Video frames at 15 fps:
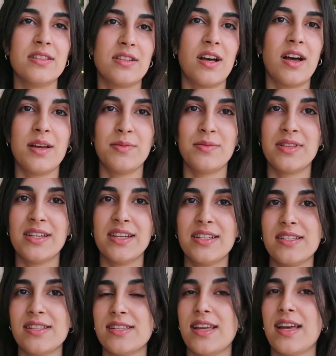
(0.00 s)

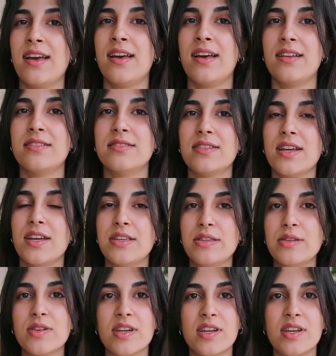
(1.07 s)
timeless and you